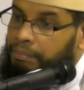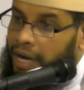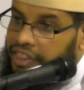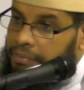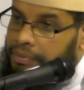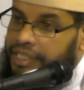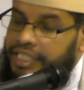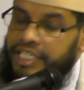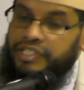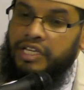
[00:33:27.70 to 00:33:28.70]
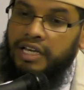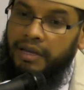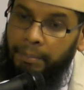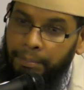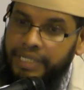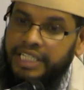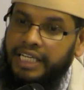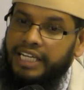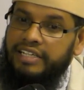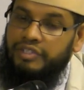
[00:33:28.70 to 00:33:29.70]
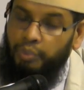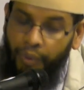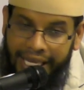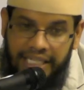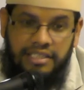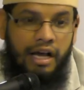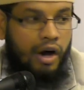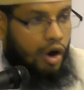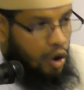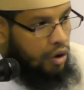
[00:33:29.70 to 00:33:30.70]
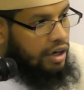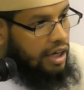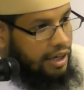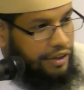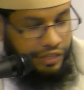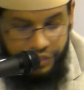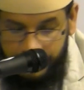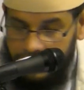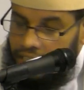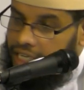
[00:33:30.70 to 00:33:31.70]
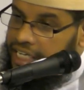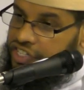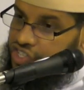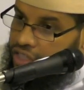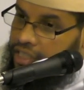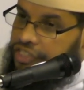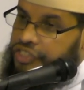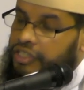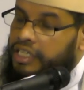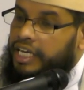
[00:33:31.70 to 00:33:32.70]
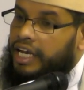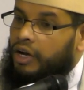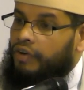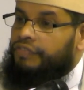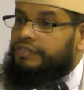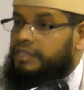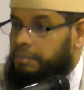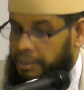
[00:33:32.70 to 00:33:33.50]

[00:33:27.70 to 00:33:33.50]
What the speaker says: mother bird is beating its wings on earth in search of the